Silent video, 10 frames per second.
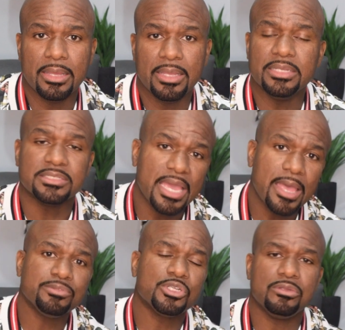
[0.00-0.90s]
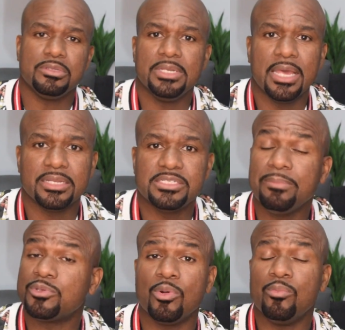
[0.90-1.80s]
It is absolutely not
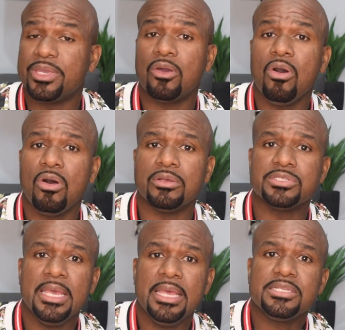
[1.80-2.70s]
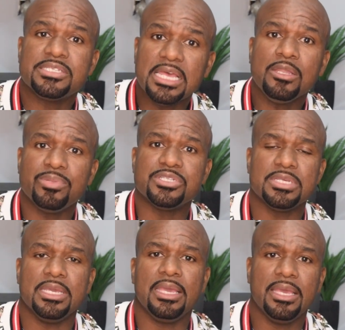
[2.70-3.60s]
acceptable because
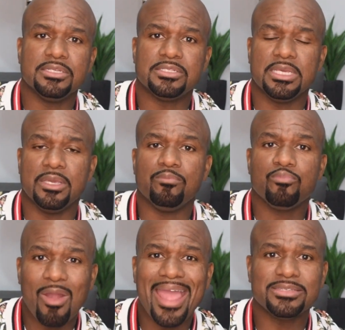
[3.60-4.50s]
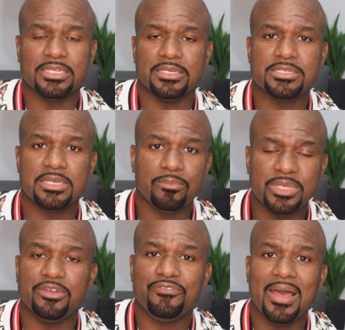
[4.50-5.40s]
celibacy is the practice, it'd
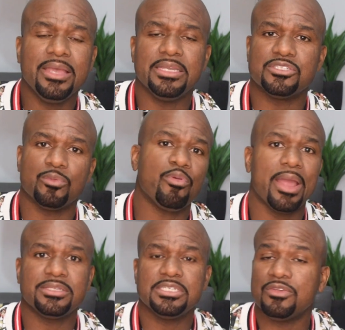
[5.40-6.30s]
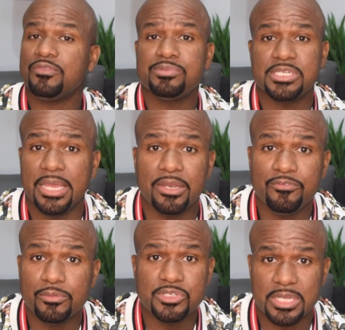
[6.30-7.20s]
be defined as the practice of abstaining
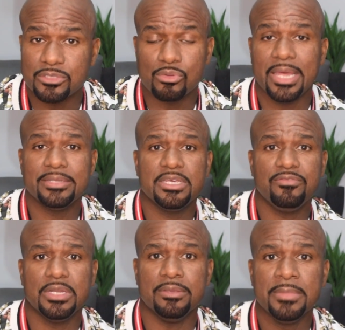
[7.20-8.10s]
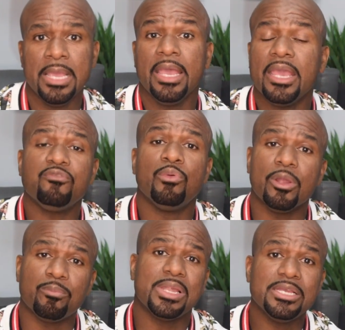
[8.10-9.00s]
from sexual activity. If
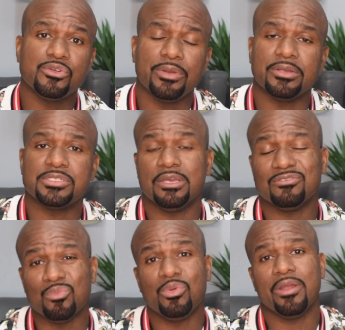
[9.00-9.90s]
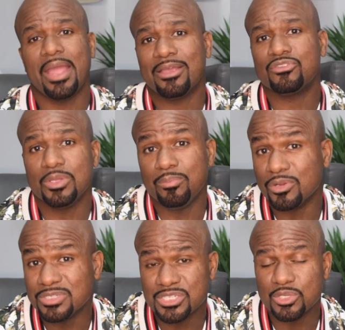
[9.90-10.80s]
we are pleasuring ourselves, then we are actually
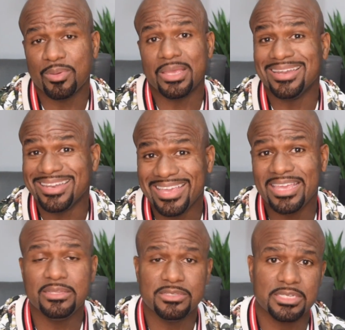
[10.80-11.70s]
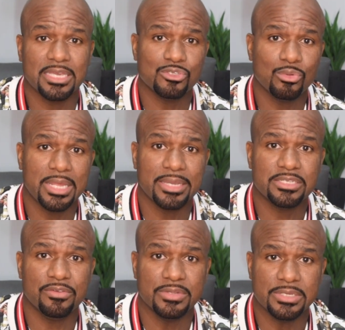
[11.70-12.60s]
participating in sexual
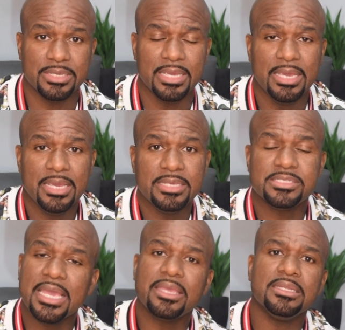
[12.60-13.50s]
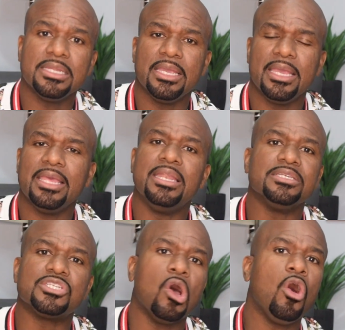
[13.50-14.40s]
activity. Secondly, it
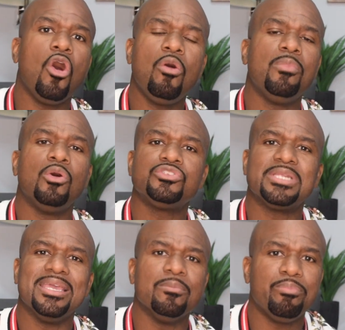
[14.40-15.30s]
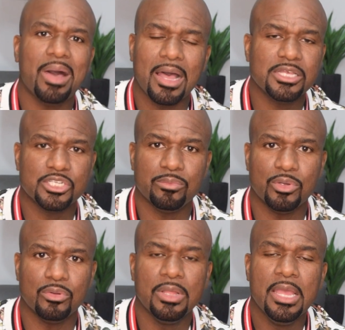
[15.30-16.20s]
is almost
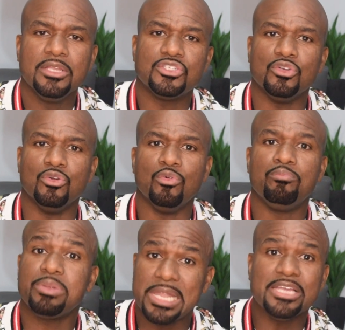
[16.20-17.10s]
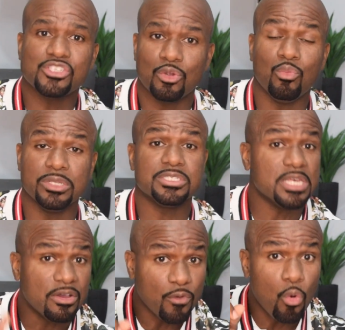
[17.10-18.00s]
impossible to pleasure
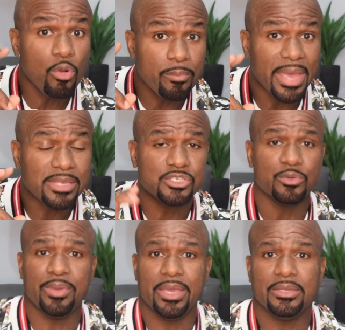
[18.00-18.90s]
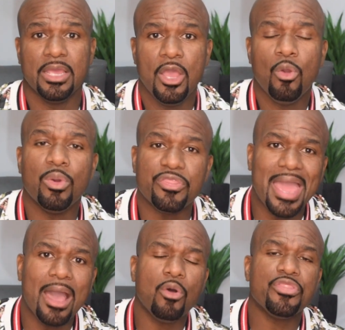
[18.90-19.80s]
oneself or masturbate
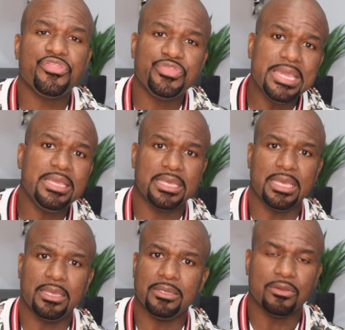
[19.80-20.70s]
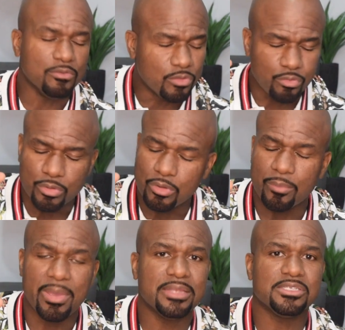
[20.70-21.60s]
without thinking through
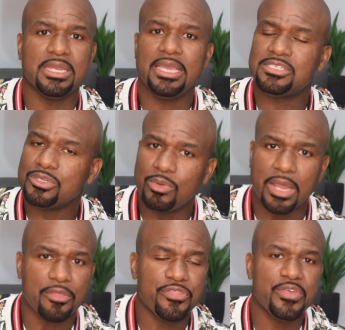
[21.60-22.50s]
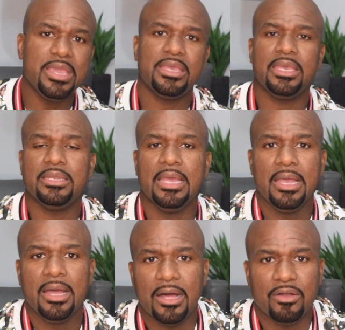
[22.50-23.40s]
your imagination, without thinking
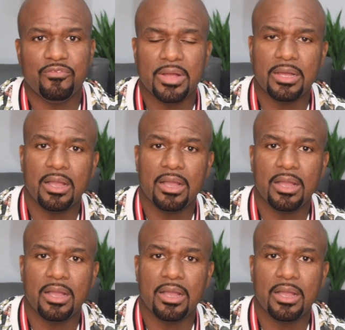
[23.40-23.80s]
of